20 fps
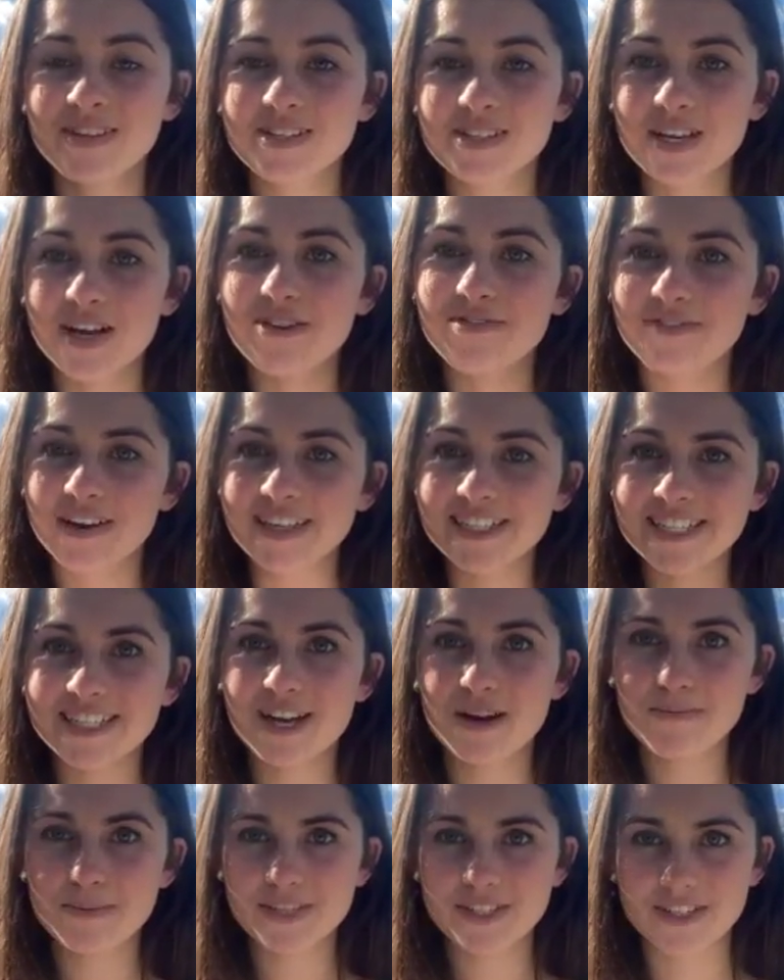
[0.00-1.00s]
So funding
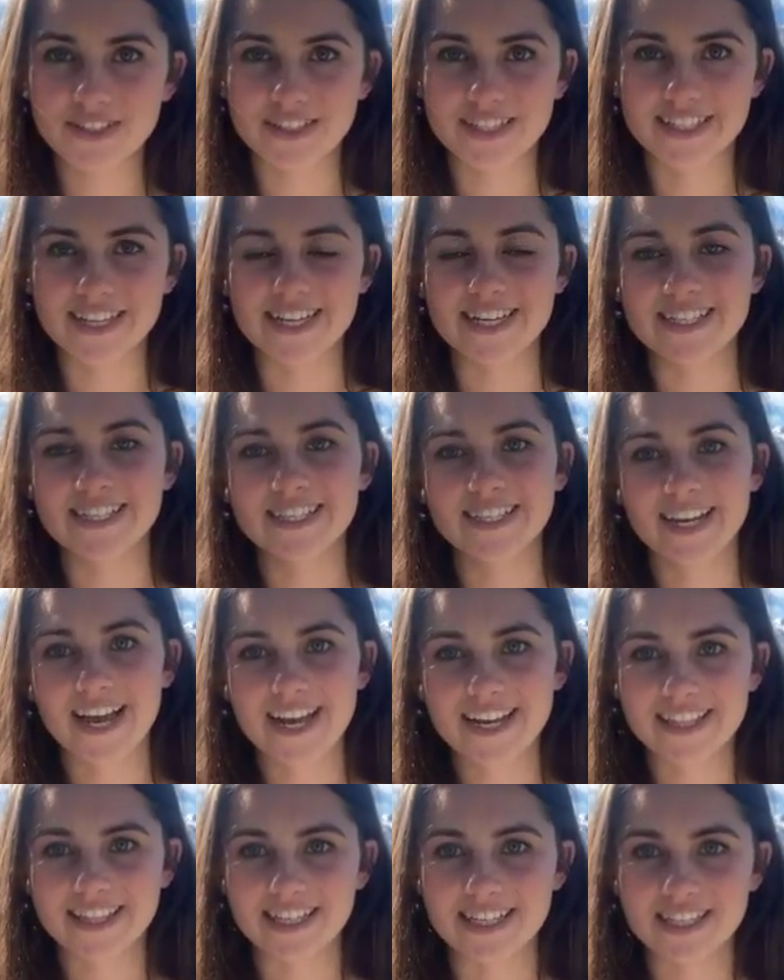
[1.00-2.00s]
opportunities
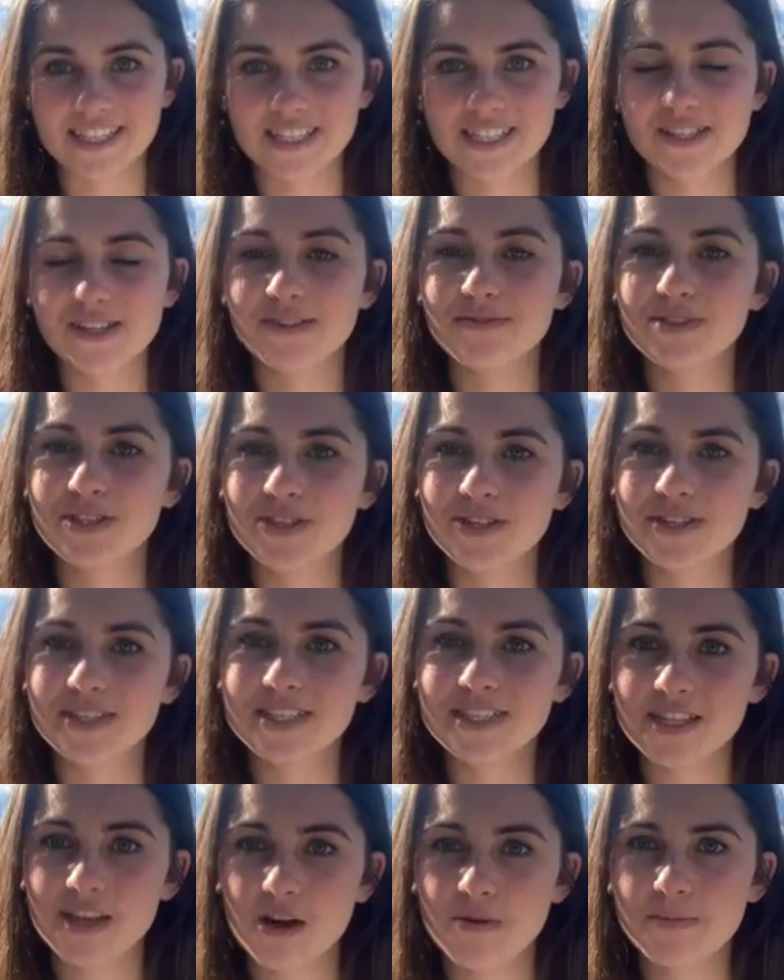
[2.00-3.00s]
like this give
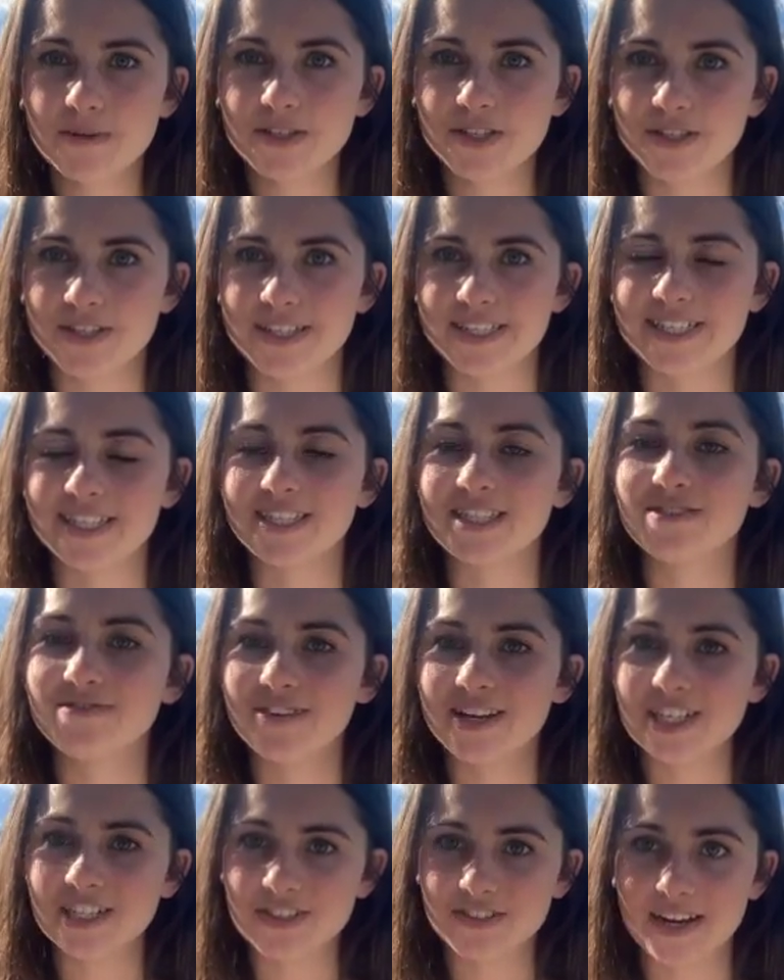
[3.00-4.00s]
students the opportunity to
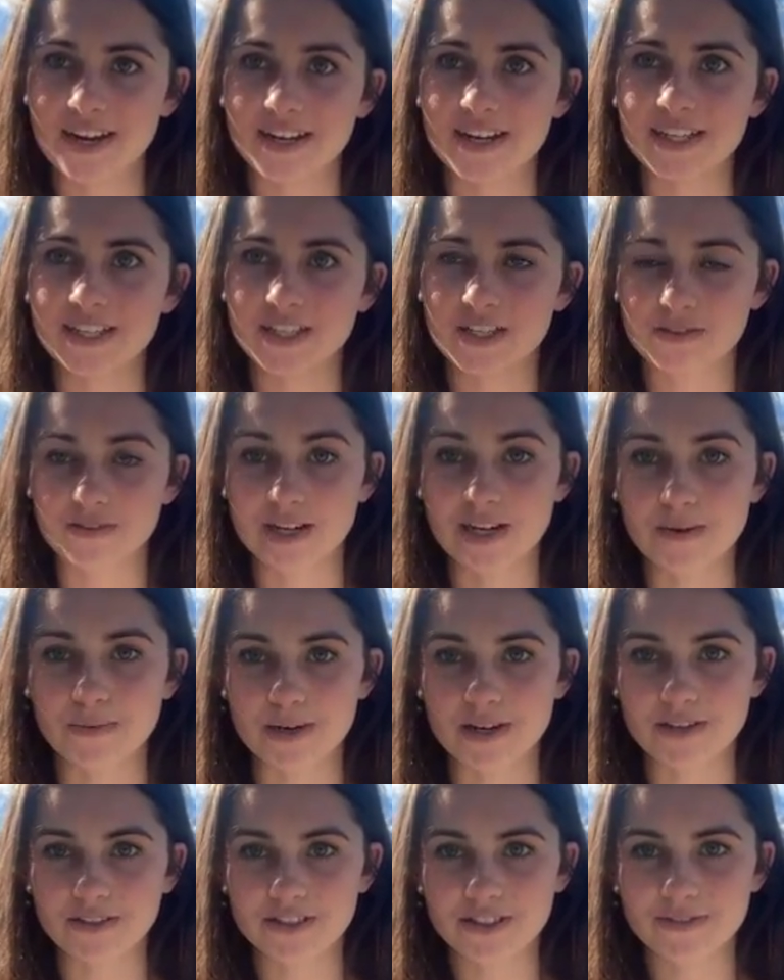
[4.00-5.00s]
venture out into the real
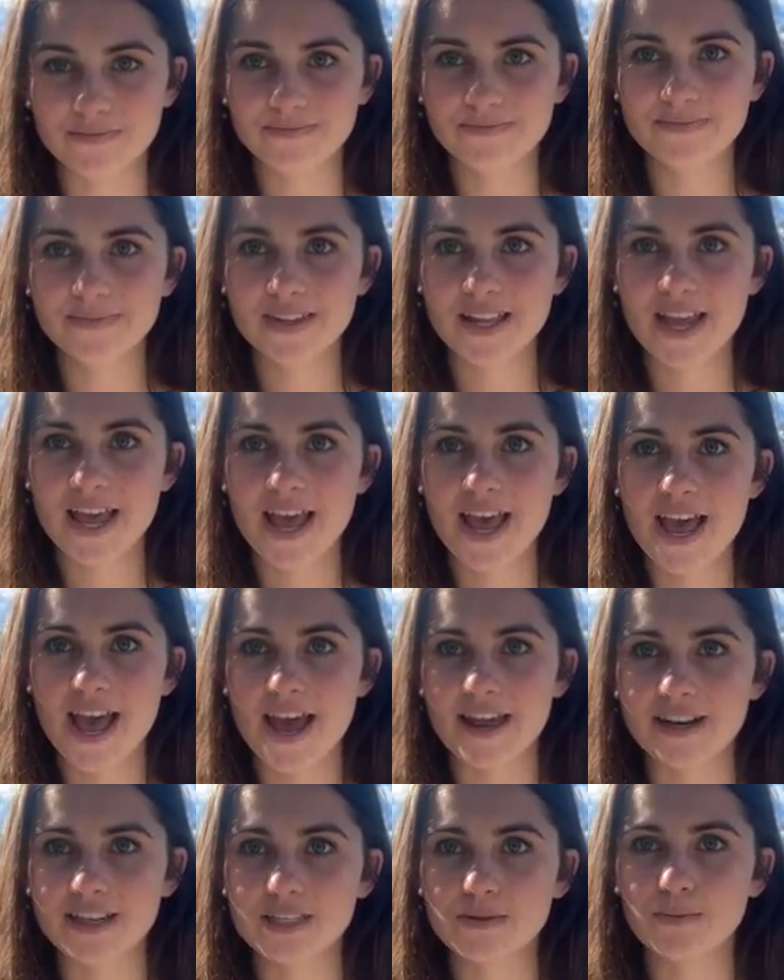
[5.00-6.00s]
world
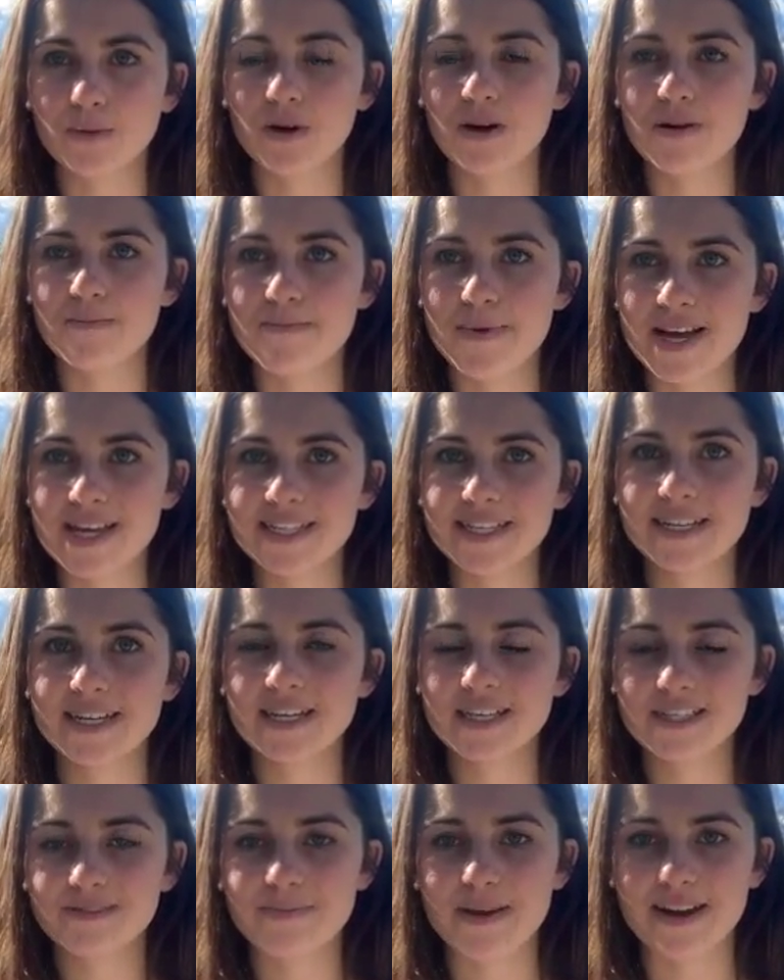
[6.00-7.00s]
and explore amazing
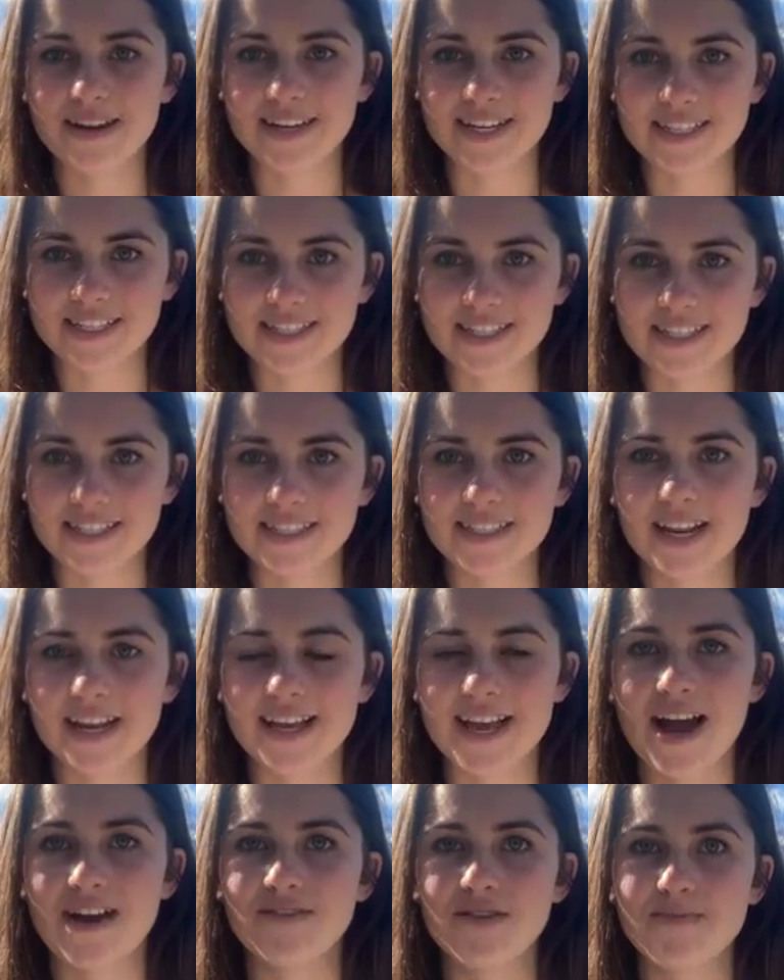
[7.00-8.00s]
experiences
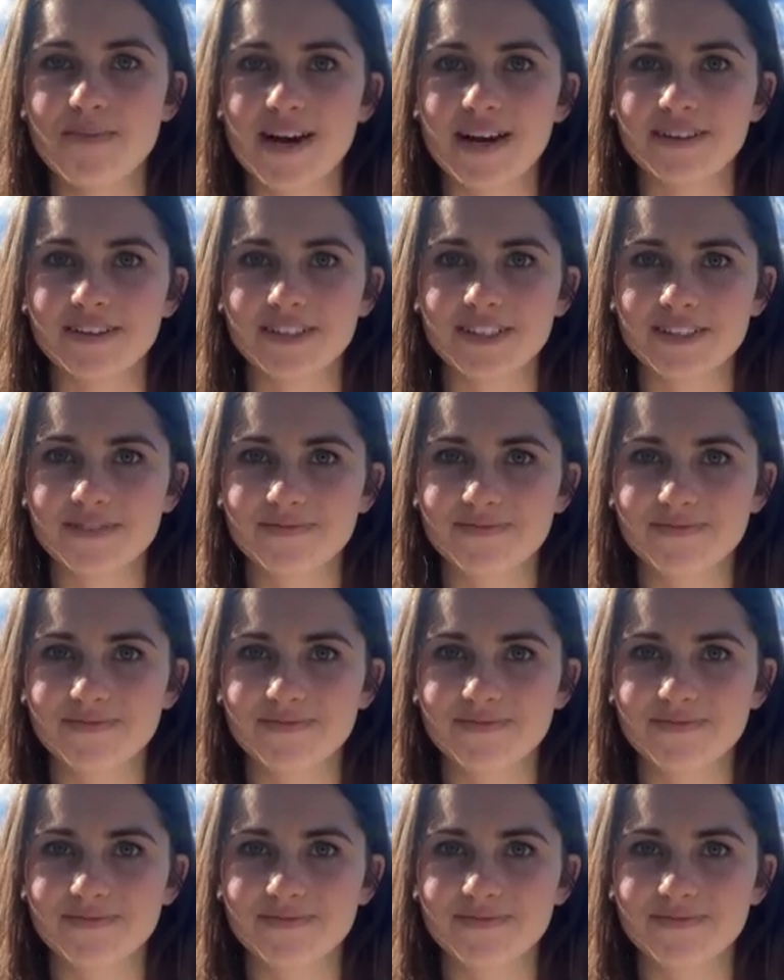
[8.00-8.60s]
like Outward Bound.